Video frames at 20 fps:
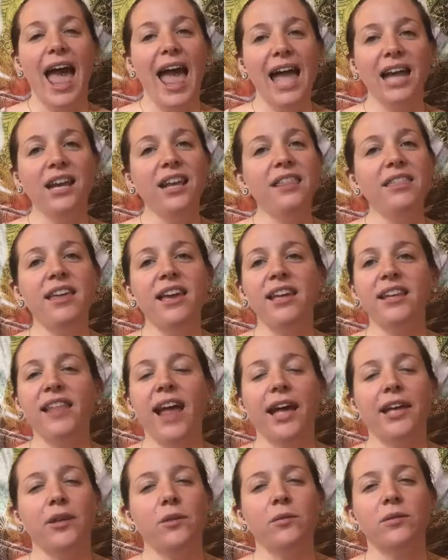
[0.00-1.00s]
Anything
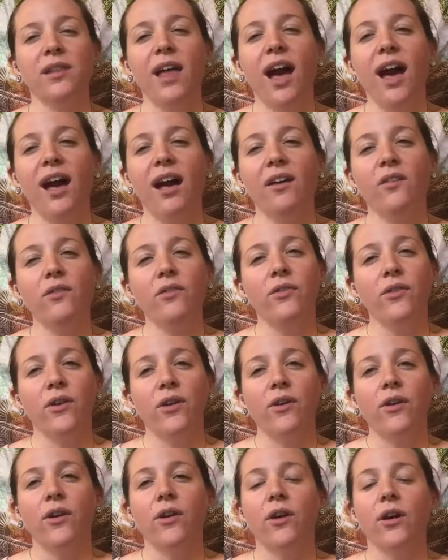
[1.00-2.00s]
that you love
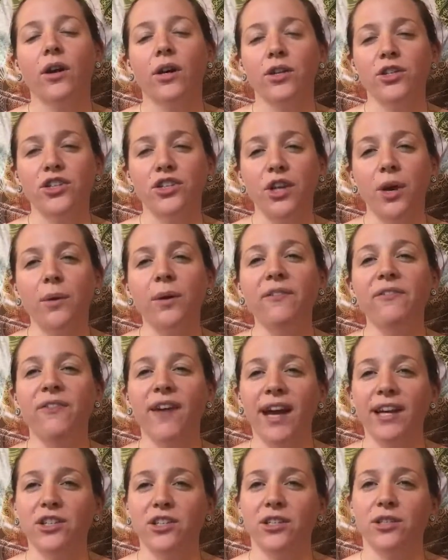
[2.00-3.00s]
or show
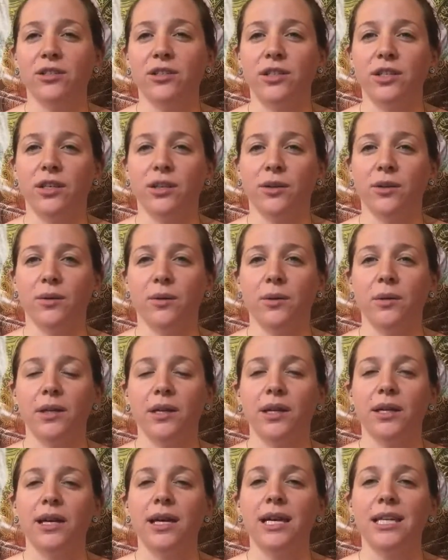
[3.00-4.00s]
affection to
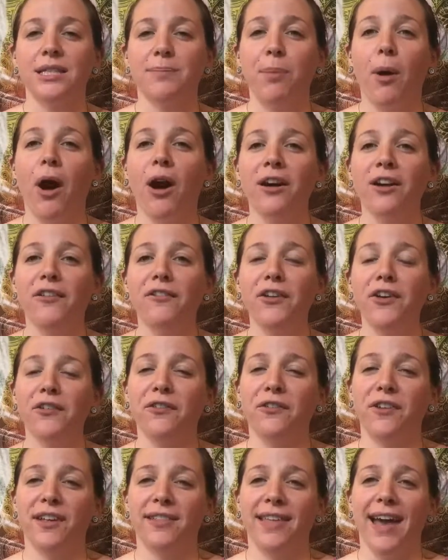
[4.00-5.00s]
is part of
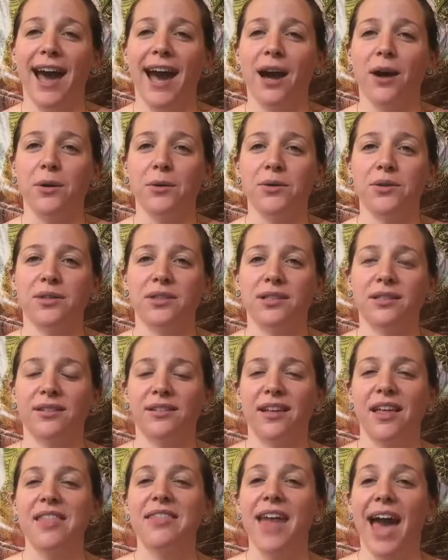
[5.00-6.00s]
5th house,
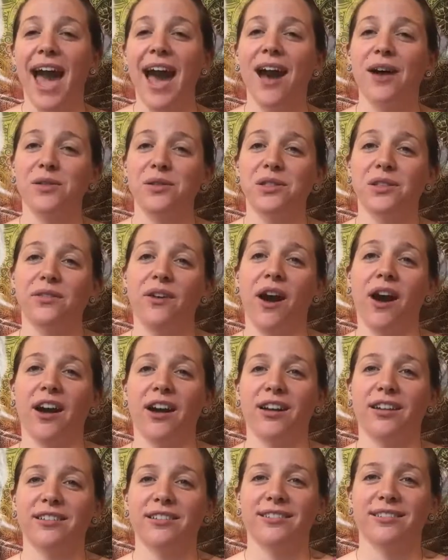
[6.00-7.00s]
the house of
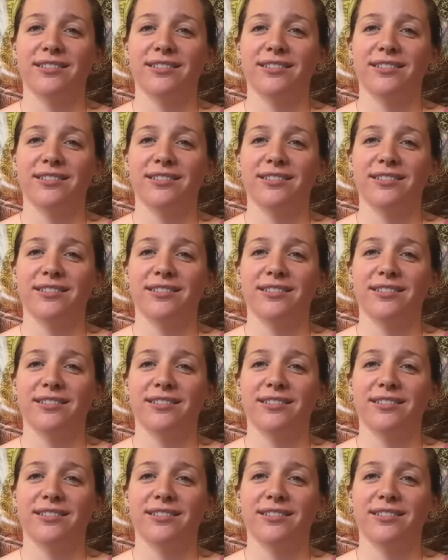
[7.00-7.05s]
heart.